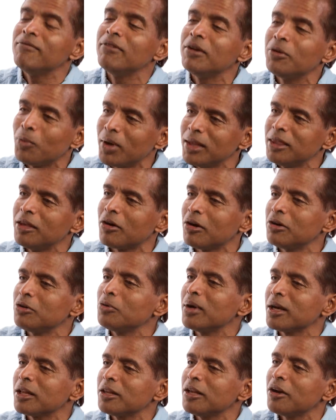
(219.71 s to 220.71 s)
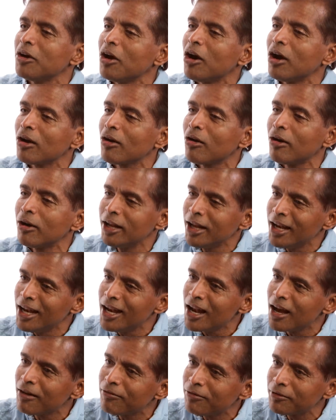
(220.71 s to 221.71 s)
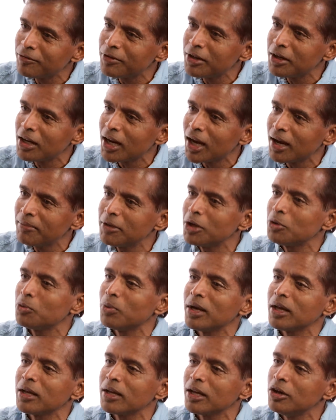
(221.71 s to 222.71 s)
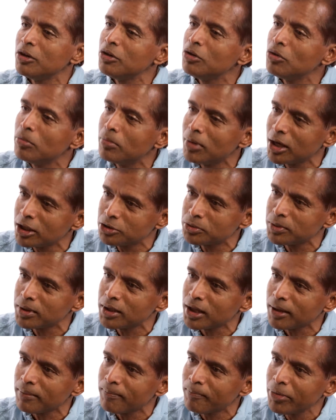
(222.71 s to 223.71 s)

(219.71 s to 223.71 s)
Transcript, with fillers: even when they're on Twitter, they're not on enough of the time that Twitter can do much with